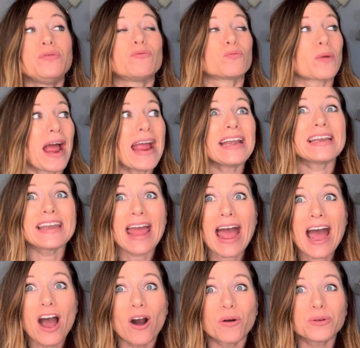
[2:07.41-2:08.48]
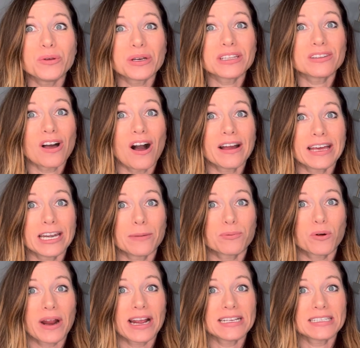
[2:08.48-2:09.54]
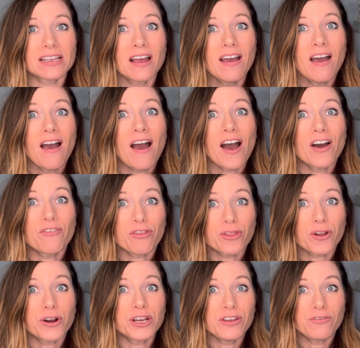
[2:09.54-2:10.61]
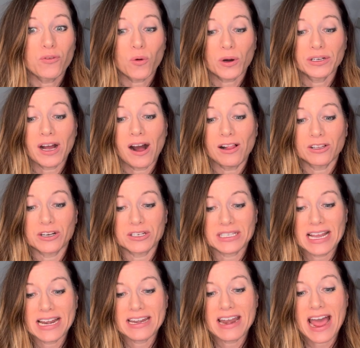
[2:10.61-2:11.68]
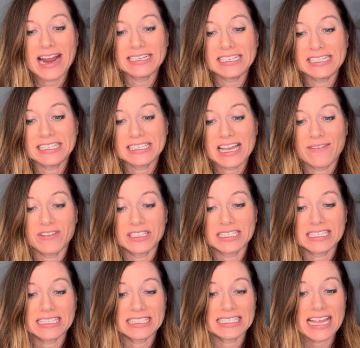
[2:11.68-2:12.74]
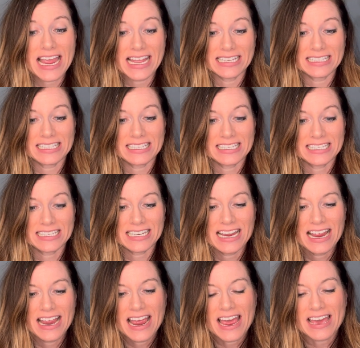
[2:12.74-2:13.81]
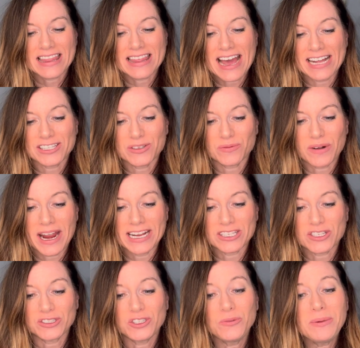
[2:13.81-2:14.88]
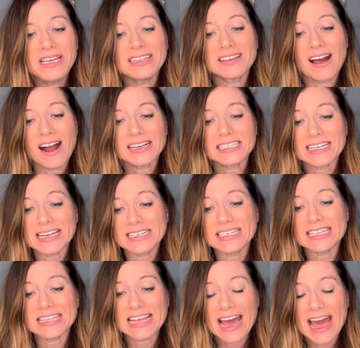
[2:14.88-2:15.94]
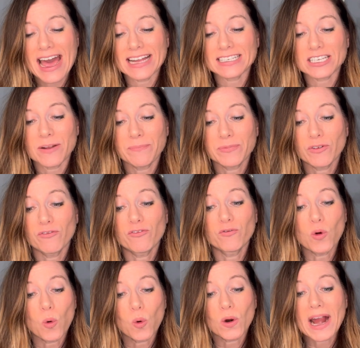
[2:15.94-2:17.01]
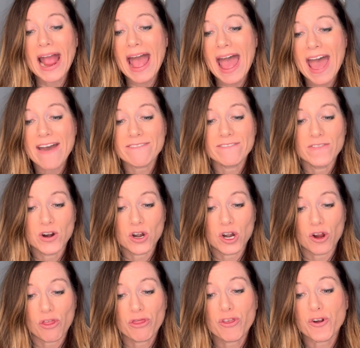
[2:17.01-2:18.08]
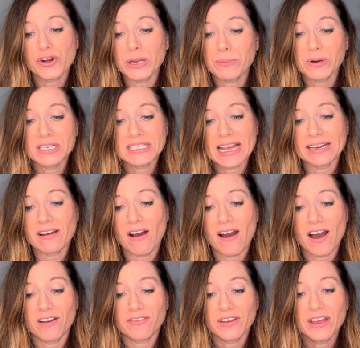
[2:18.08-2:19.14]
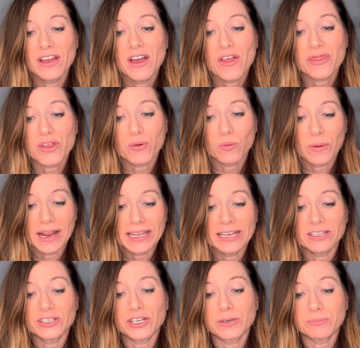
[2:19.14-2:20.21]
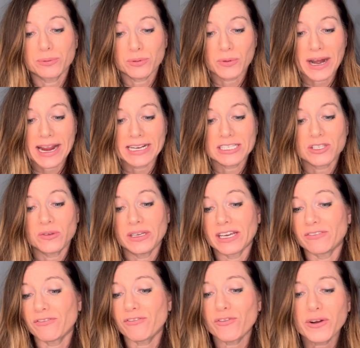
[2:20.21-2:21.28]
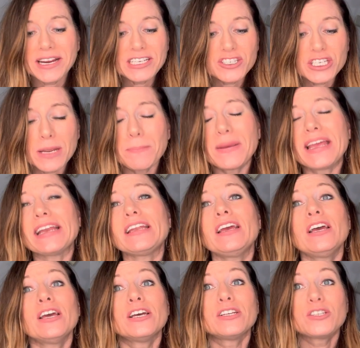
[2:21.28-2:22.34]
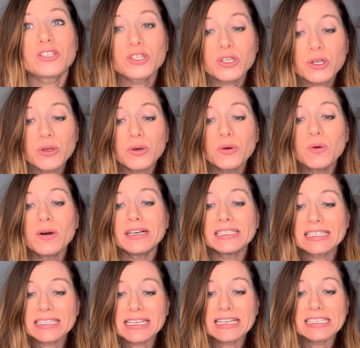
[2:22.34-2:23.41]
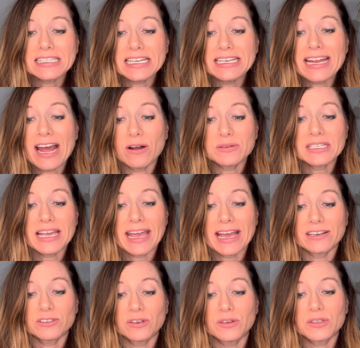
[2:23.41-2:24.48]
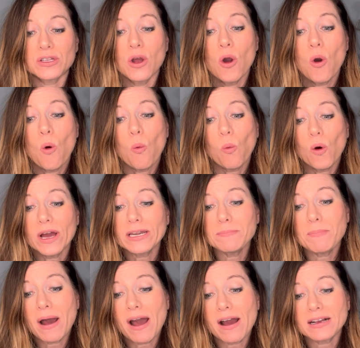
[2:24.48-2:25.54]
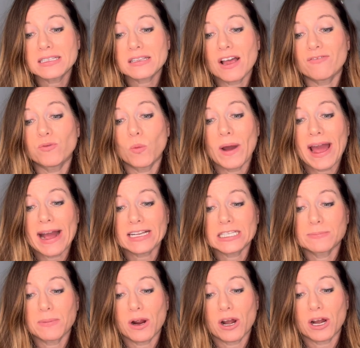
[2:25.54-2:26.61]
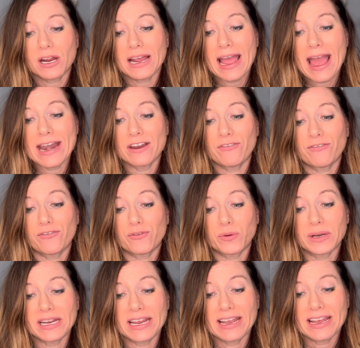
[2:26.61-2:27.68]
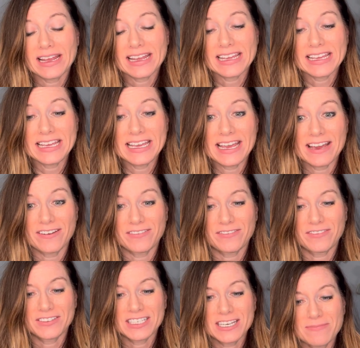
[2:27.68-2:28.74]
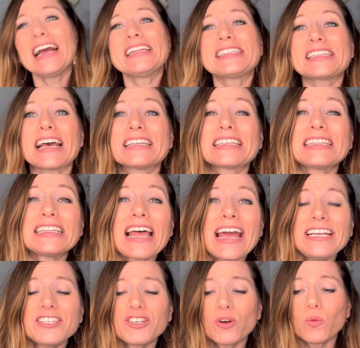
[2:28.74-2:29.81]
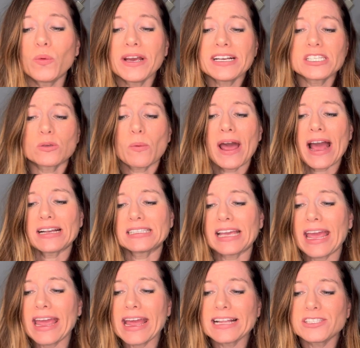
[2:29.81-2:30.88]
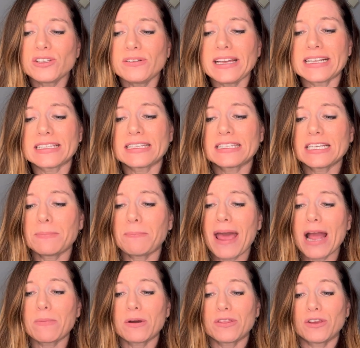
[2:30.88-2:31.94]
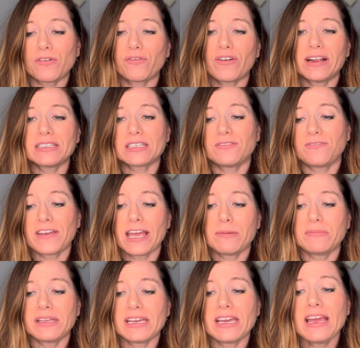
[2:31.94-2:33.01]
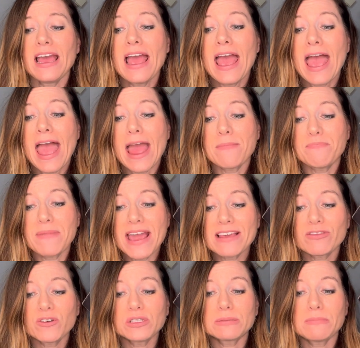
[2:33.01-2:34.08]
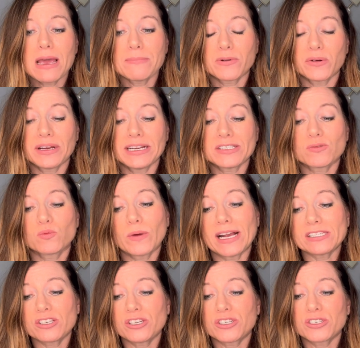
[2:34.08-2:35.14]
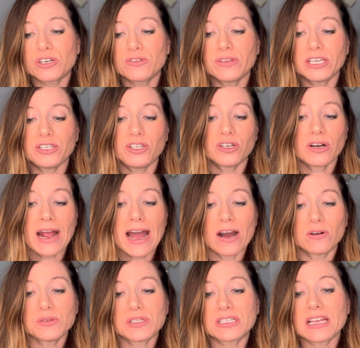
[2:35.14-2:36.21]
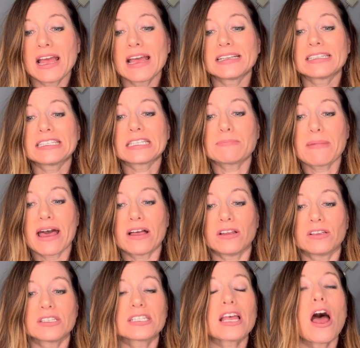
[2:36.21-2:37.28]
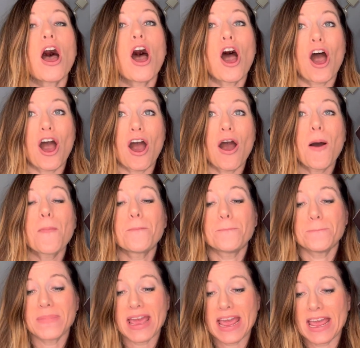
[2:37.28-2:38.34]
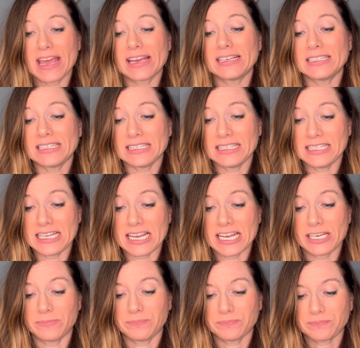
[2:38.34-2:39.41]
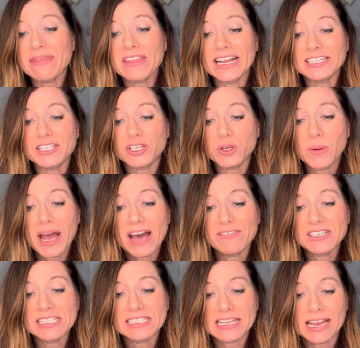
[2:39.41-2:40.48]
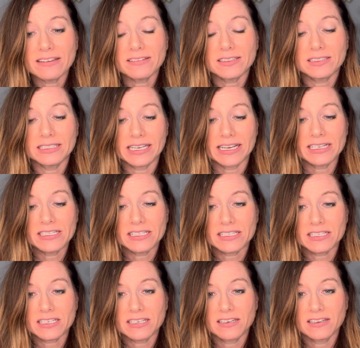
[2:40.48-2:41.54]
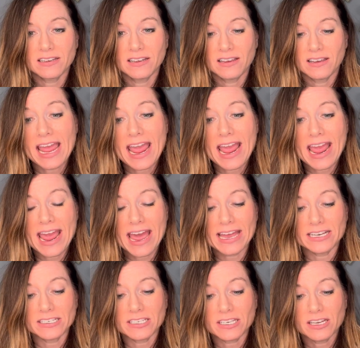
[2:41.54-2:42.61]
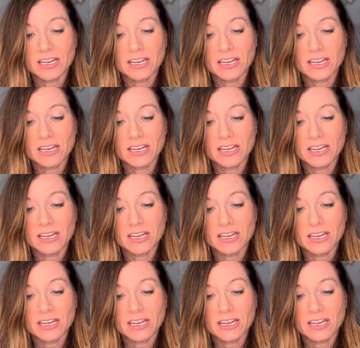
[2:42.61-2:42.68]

Right now, you can lock in a price of $34.97. That's right. So you'd be locked into that forever. 30% off the regular price. You get free shipping, 2 16-ounce candles, 1 box of wax bark, and a free gift. It says, light your Wix Wax candle and sit back with your friends and family and make those memories. Rest assured that your house smells amazing. And they do have a scent list, and